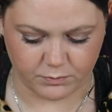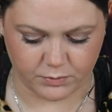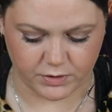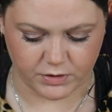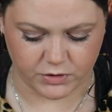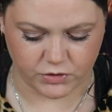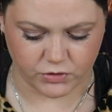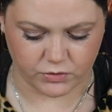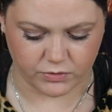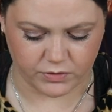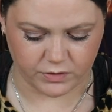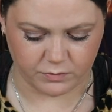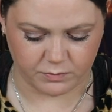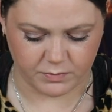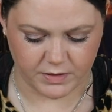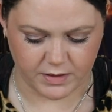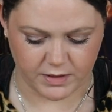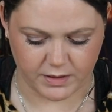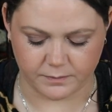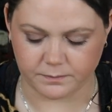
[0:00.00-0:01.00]
Pretty sure it's
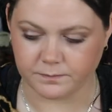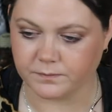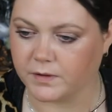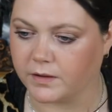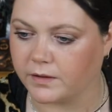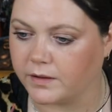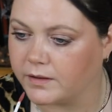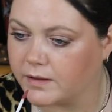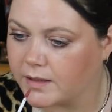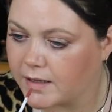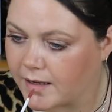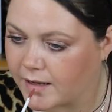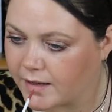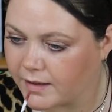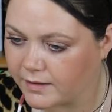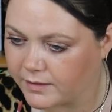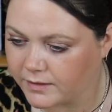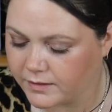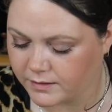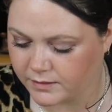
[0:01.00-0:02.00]
Bear. All right,
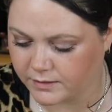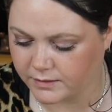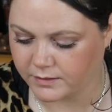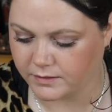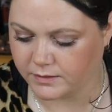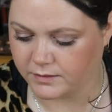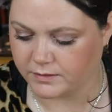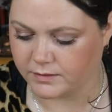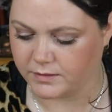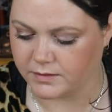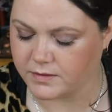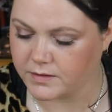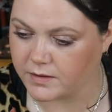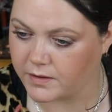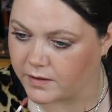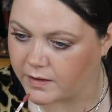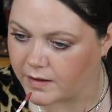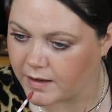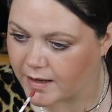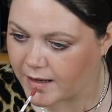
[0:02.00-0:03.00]
let's
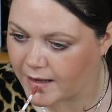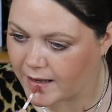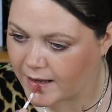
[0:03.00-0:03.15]
go.